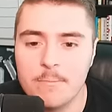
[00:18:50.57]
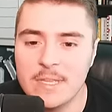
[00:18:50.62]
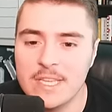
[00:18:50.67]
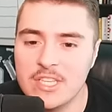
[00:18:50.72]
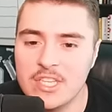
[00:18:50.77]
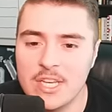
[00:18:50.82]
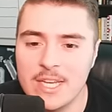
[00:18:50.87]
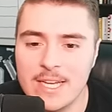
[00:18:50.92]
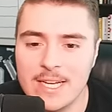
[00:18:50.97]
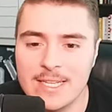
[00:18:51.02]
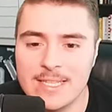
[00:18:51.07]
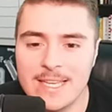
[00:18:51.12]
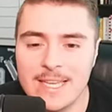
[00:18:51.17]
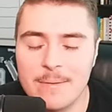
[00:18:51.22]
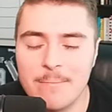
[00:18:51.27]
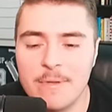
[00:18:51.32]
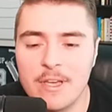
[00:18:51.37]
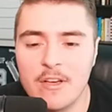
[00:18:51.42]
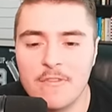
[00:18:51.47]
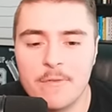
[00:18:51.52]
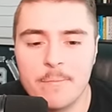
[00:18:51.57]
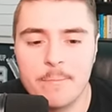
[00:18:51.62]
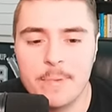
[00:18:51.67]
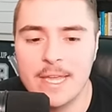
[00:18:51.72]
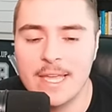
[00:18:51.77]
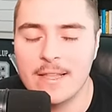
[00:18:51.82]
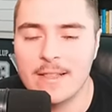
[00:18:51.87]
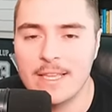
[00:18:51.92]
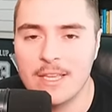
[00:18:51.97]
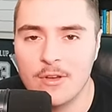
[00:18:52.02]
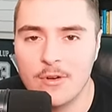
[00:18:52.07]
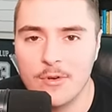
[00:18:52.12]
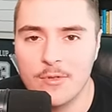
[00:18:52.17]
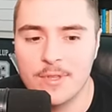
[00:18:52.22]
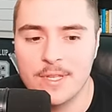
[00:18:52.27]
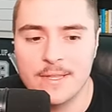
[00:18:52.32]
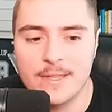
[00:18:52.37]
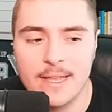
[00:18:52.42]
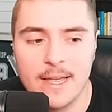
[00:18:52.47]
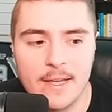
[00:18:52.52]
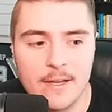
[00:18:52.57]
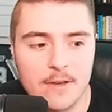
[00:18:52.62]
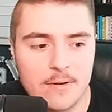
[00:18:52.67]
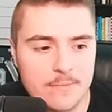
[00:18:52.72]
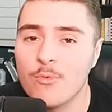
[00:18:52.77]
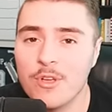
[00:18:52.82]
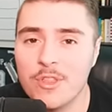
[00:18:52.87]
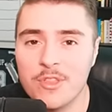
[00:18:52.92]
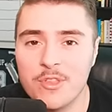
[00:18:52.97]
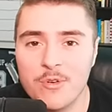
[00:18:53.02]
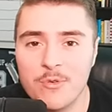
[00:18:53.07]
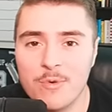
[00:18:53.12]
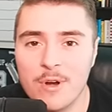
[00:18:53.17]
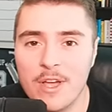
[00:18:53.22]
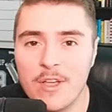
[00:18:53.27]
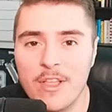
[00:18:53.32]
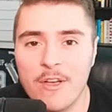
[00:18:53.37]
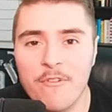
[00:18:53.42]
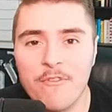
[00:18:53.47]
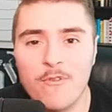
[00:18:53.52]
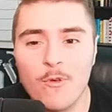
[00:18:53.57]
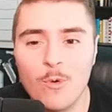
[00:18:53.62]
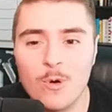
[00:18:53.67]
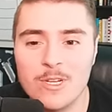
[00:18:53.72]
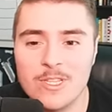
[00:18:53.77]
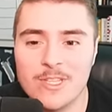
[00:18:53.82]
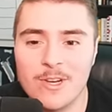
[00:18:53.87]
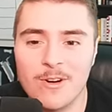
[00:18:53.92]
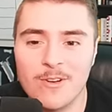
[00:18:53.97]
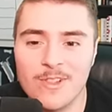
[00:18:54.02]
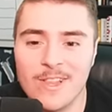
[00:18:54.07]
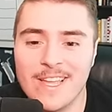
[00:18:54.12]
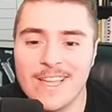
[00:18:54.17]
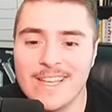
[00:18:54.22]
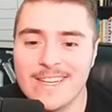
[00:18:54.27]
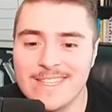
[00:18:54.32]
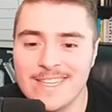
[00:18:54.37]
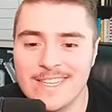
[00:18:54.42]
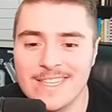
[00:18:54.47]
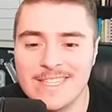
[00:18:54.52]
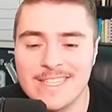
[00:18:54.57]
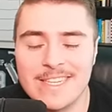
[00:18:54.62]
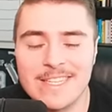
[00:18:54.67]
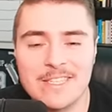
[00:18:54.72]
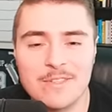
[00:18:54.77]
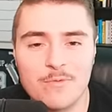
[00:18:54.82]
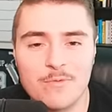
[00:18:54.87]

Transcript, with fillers: Mitch Hicks and Melvin Bailey holding it down, with Terrell a four star late addition as